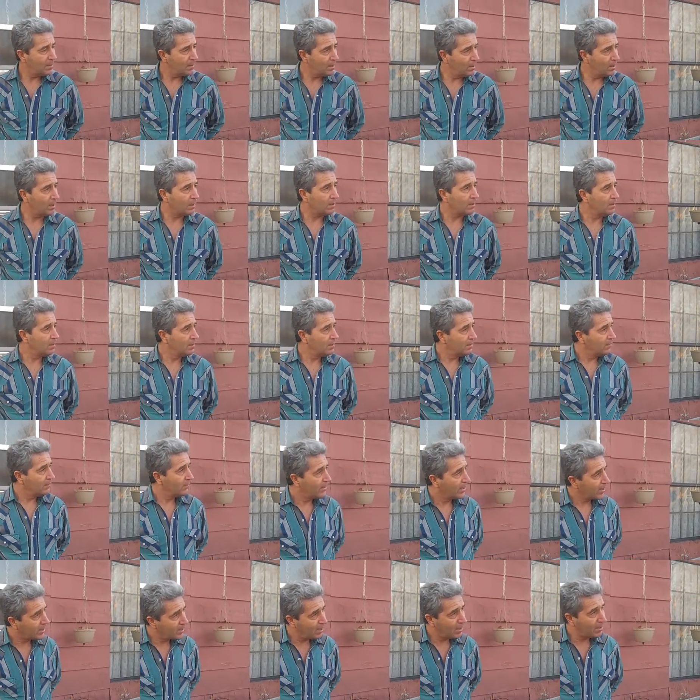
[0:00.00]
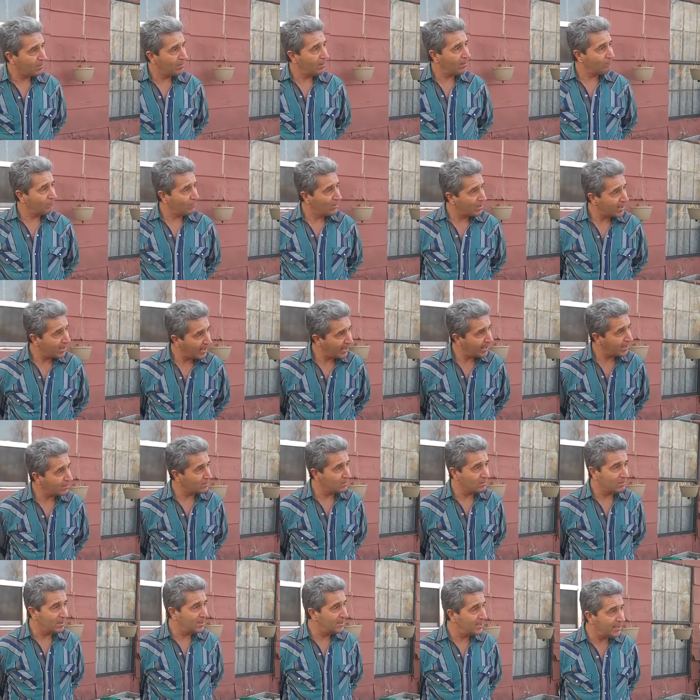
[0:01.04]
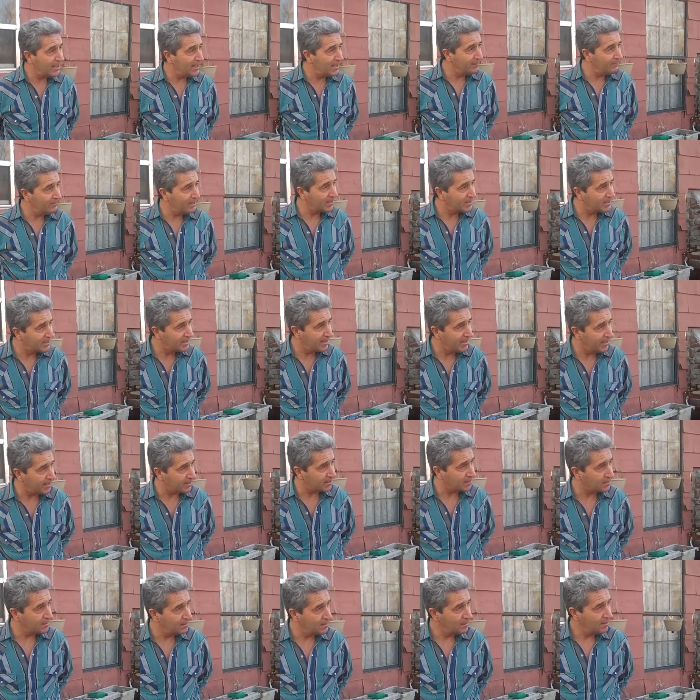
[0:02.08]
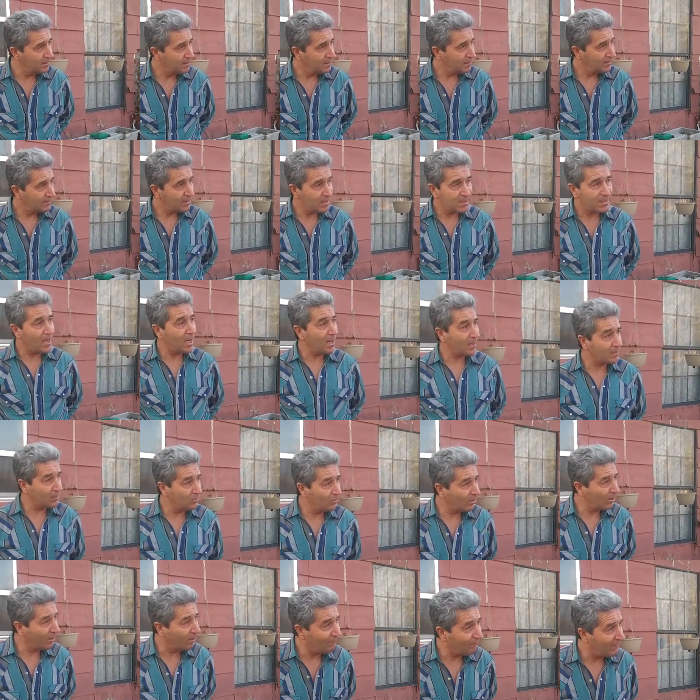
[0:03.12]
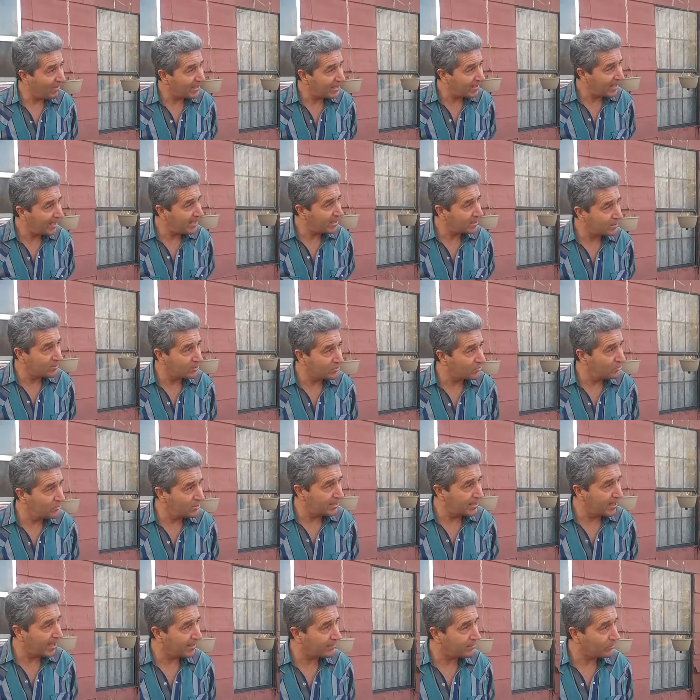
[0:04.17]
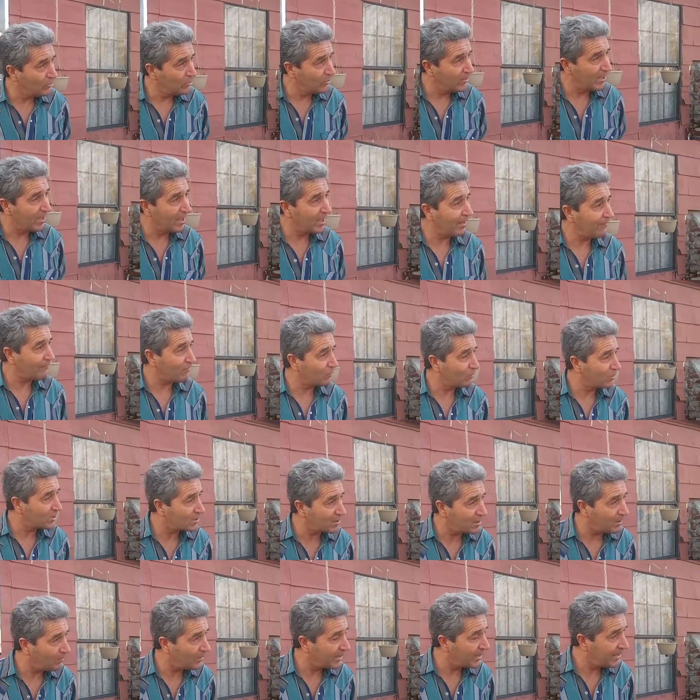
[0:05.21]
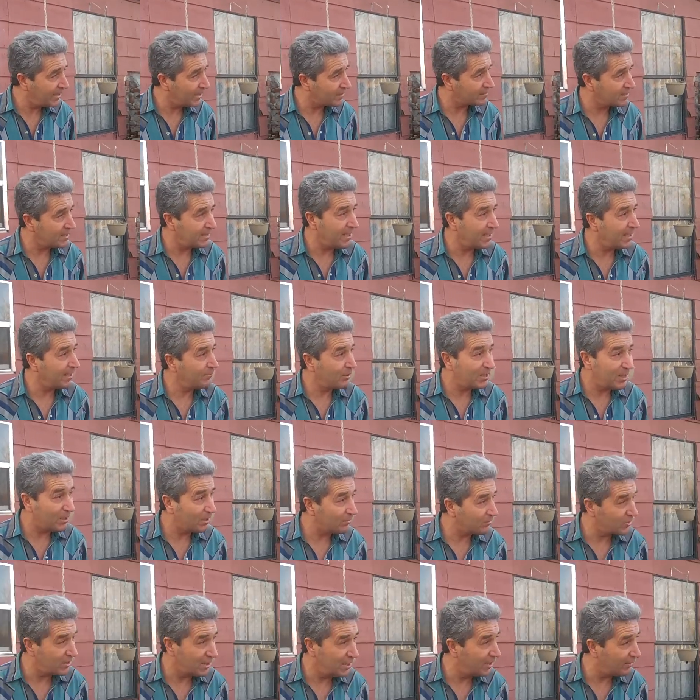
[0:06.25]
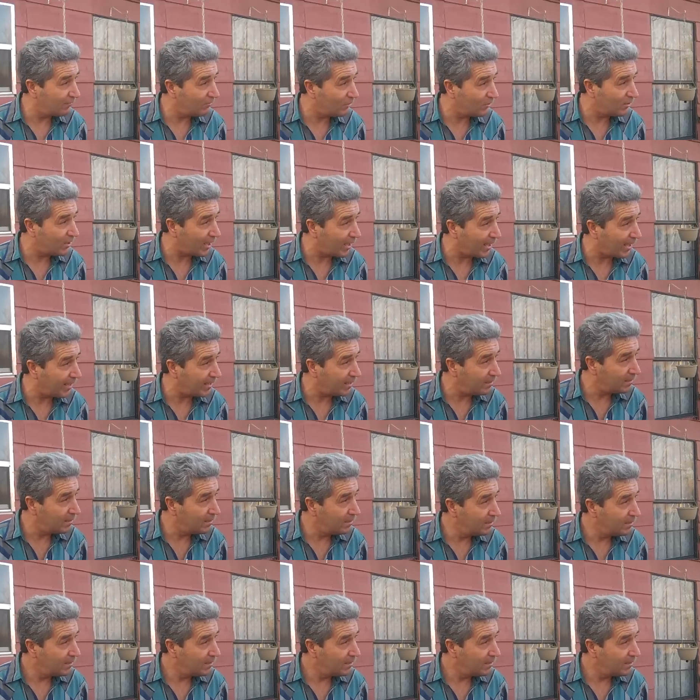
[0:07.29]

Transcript: Now, look. They cut her up for a cancer that didn't even exist. The doctor went on vacation as soon as he got through and left her with somebody else that didn't even care if she lived or died.